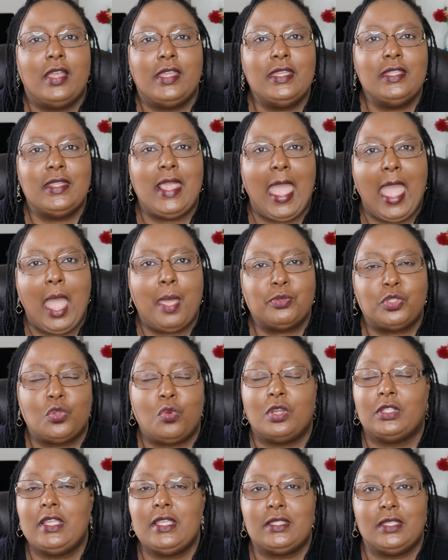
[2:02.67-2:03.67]
in the App
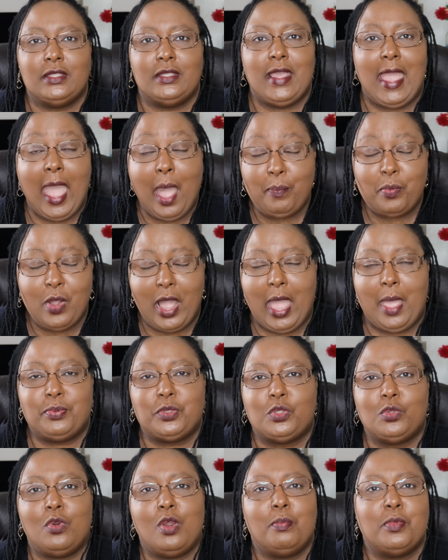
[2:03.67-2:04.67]
Store, at least in the Apple App
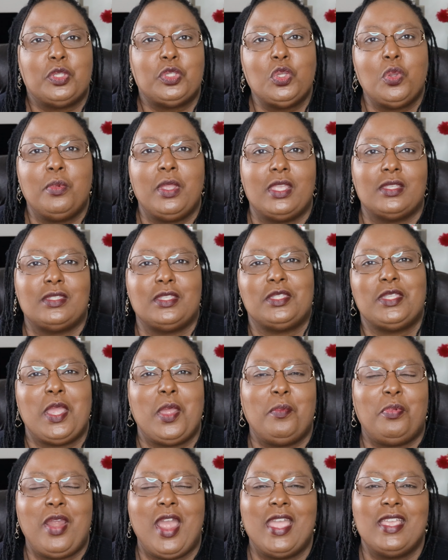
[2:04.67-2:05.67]
Store, I'm assuming it's the
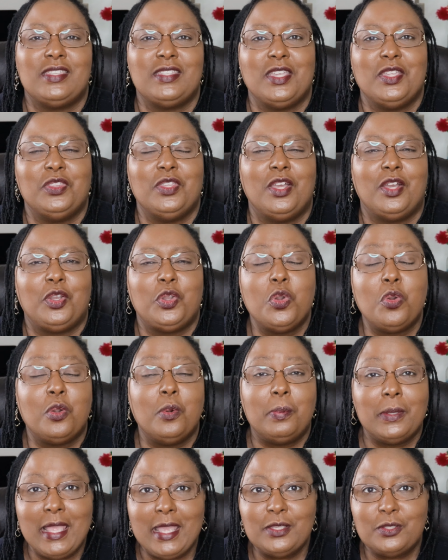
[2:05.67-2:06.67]
same price in the Google
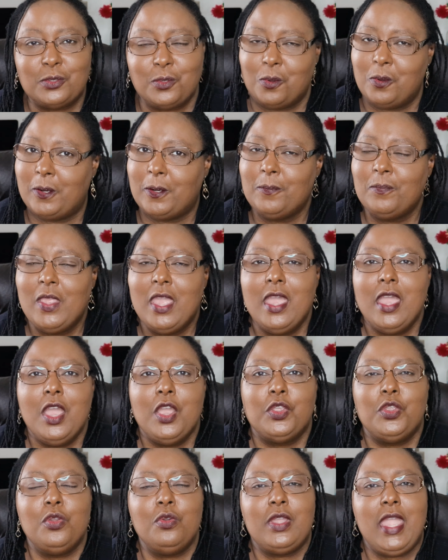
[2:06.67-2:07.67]
Play Store,
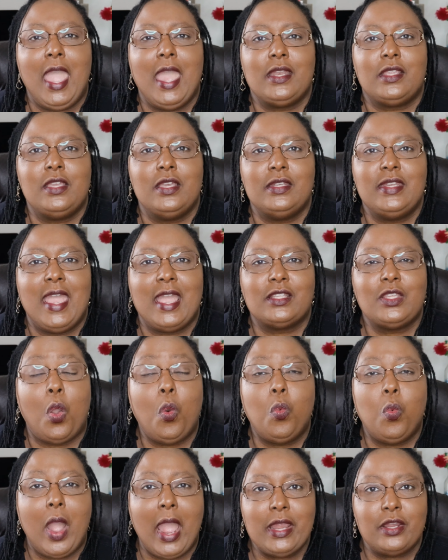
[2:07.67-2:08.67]
you can connect
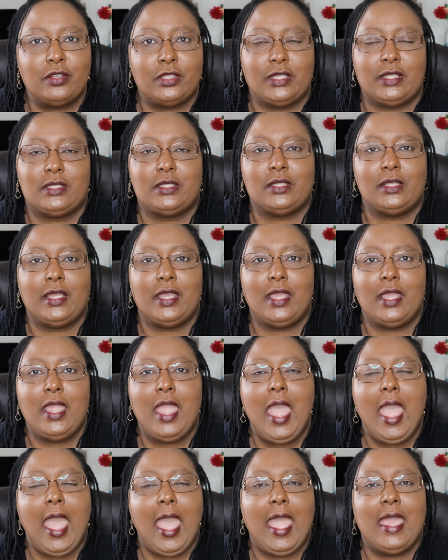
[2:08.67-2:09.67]
wirelessly
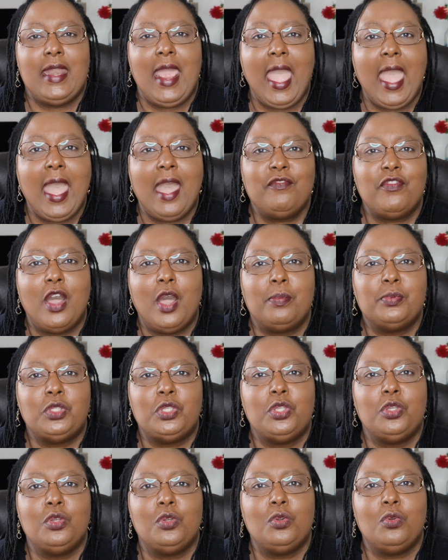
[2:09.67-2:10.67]
and have up
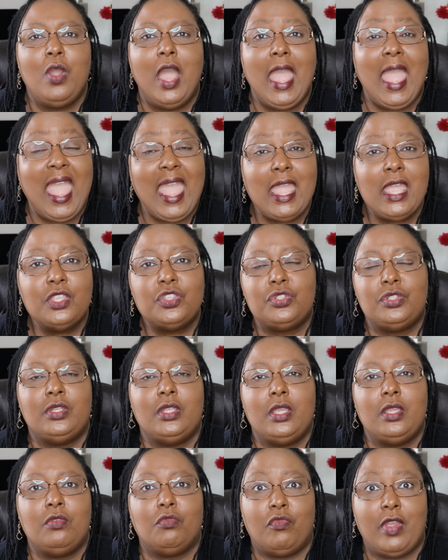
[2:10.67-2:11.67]
to
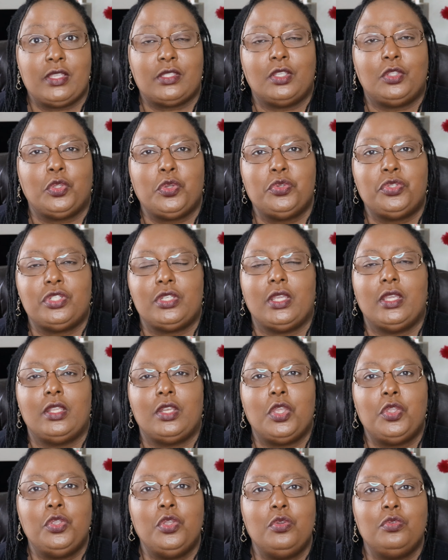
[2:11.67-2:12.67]
HD
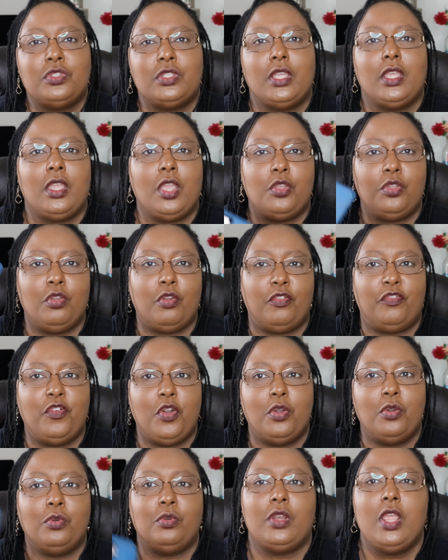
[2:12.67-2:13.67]
resolution using your
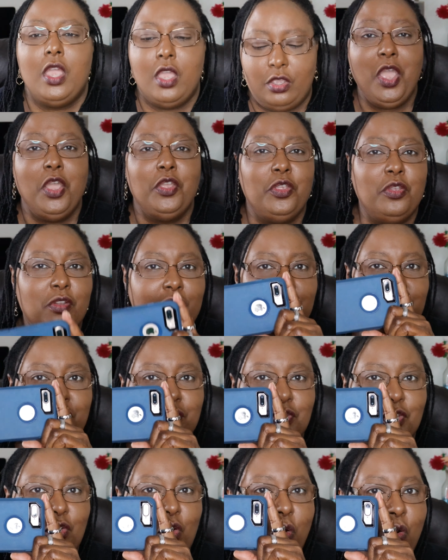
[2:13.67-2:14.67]
phone. You can
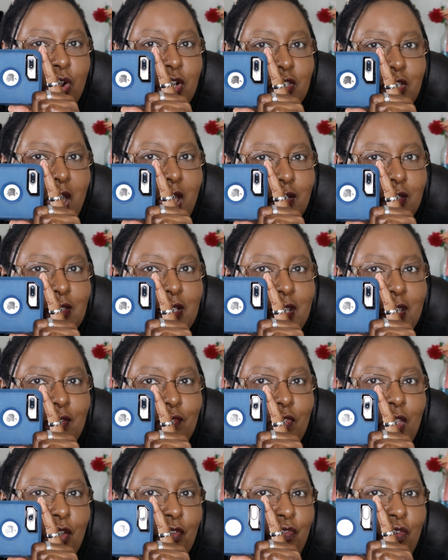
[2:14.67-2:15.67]
use it horizontally
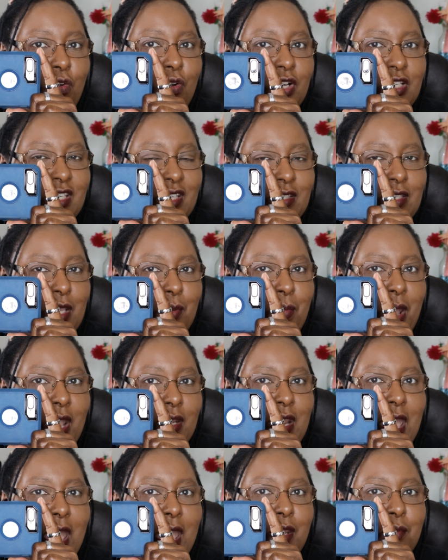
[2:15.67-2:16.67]
for
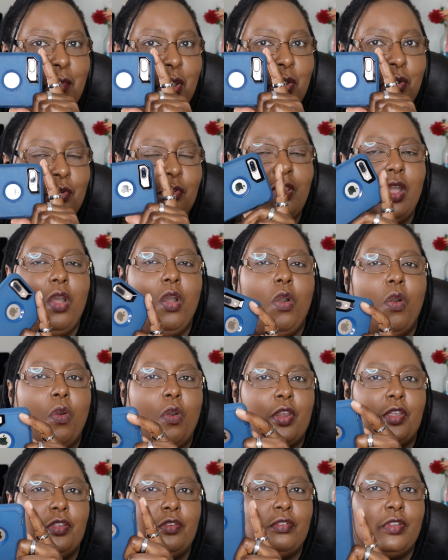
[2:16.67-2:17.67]
16:9 mode,
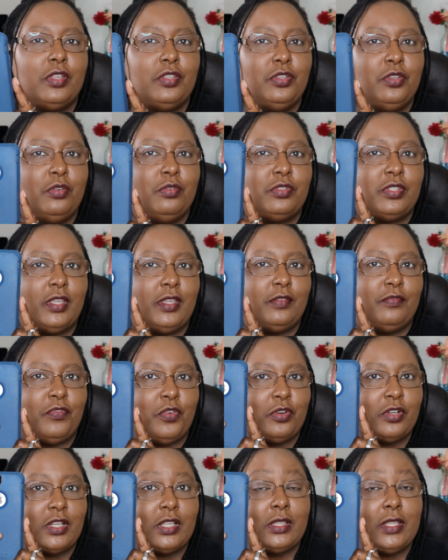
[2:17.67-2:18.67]
or you can use it
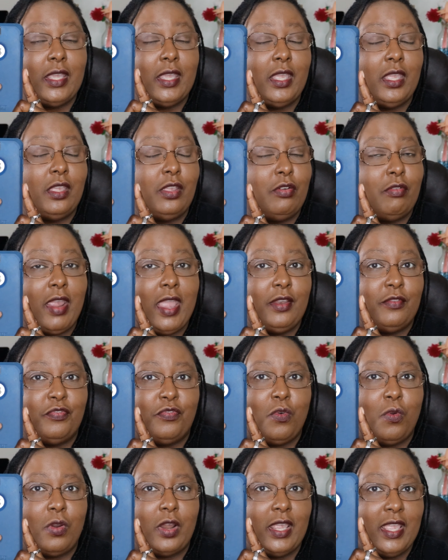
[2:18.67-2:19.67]
vertically, great
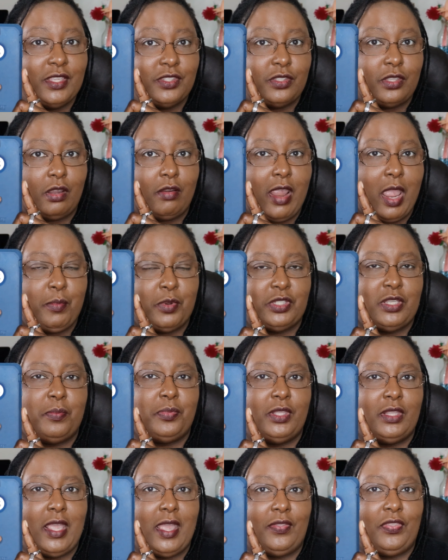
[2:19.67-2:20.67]
for Instagram or
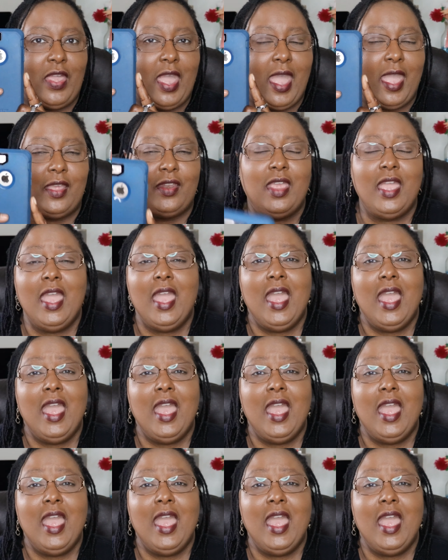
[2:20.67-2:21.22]
something like that.